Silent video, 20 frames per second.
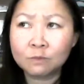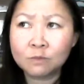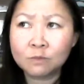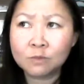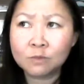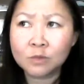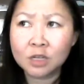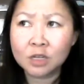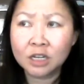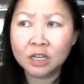
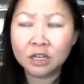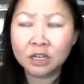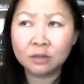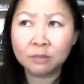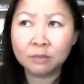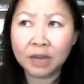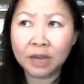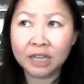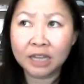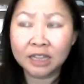in my
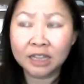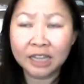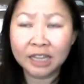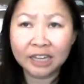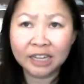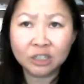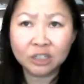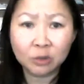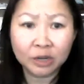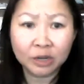late
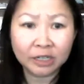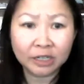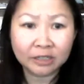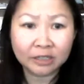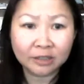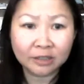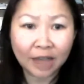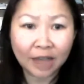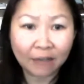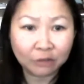20s
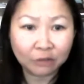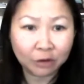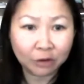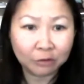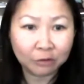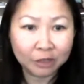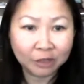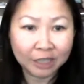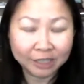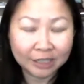after I
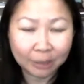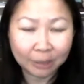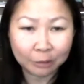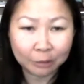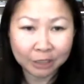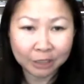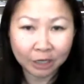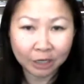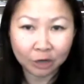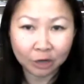realized I wasn't going to
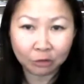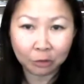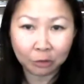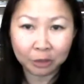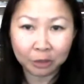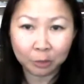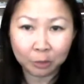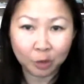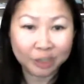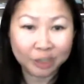grow anymore
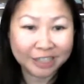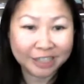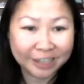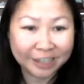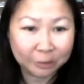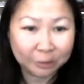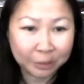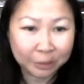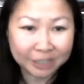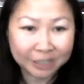because I didn't want to
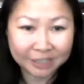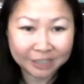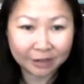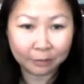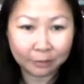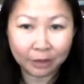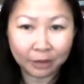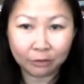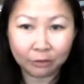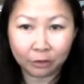stun my
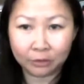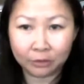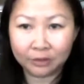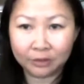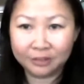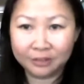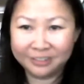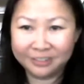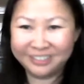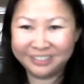growth.
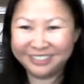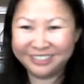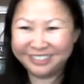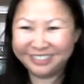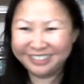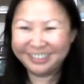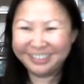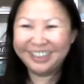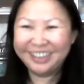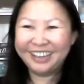
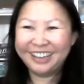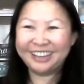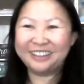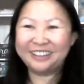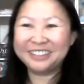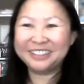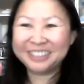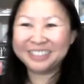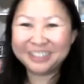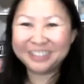They always said
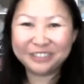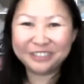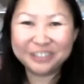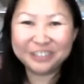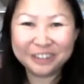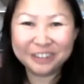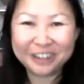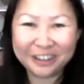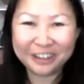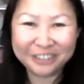if you drink
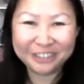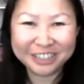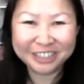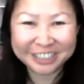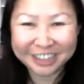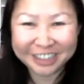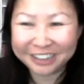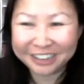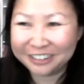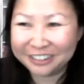coffee, you stun
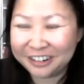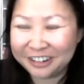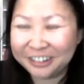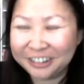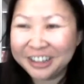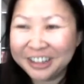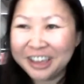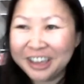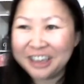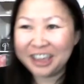your growth.
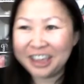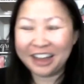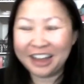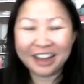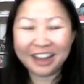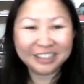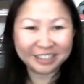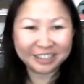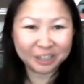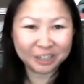And as a
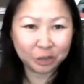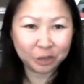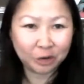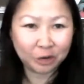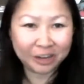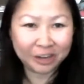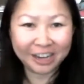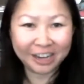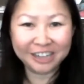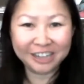short
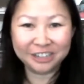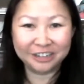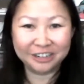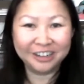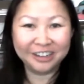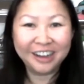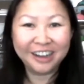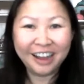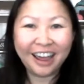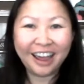Asian,
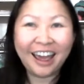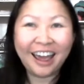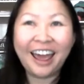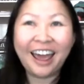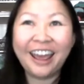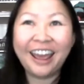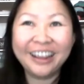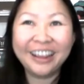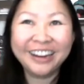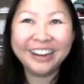
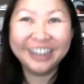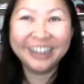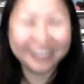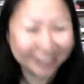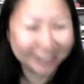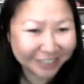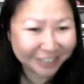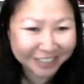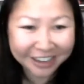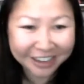I
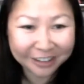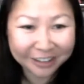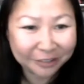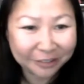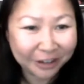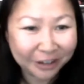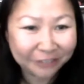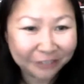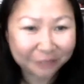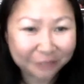stayed away
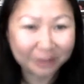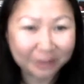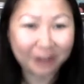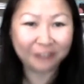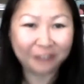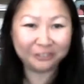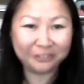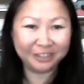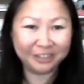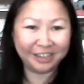from coffee
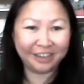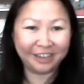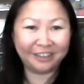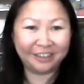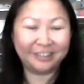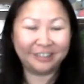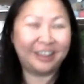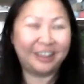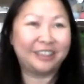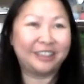like
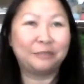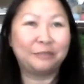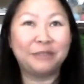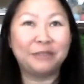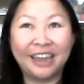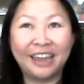the plague.